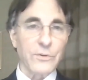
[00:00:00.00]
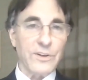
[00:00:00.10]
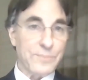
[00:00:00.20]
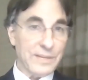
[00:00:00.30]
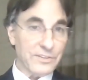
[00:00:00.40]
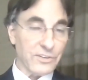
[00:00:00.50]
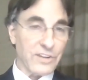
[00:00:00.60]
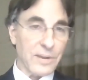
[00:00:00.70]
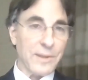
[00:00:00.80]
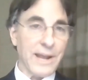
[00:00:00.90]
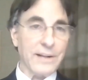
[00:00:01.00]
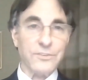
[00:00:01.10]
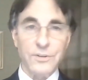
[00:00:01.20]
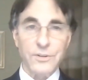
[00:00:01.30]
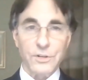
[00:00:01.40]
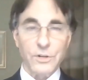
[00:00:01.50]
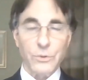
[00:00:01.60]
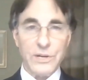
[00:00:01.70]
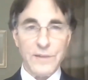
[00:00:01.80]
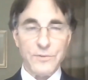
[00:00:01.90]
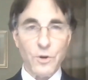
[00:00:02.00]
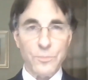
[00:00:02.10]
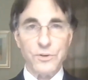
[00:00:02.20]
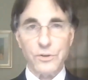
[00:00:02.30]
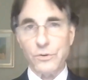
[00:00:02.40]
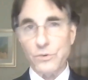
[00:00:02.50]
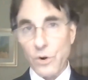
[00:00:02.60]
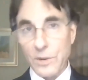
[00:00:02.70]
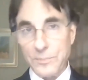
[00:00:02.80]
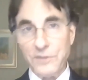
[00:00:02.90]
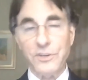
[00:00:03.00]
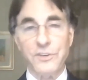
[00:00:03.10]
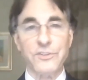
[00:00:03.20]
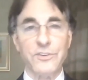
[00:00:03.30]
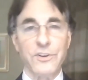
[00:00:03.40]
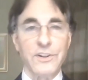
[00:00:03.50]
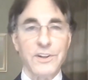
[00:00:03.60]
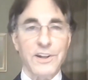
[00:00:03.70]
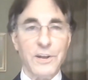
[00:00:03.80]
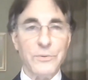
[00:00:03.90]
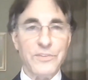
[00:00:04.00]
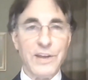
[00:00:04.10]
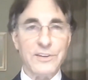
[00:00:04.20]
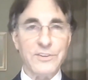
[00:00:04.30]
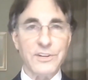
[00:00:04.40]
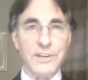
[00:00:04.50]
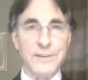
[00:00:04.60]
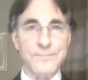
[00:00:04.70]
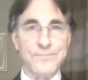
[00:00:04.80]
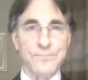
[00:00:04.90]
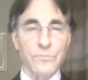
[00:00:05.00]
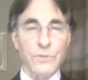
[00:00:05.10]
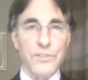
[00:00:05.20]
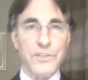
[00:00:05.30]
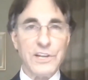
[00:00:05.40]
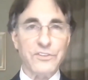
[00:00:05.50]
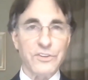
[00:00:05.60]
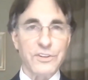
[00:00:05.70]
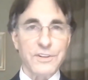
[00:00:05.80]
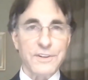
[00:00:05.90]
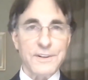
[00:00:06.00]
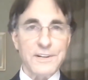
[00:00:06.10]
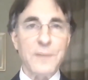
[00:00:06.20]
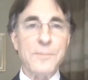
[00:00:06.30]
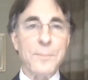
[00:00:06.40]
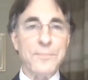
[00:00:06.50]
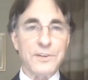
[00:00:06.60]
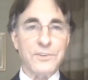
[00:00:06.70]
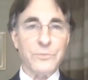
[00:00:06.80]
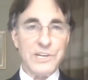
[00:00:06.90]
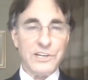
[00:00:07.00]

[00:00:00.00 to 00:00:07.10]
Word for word: We have business setbacks. We'd had a hope to grow our business, and we've had um, things come up that we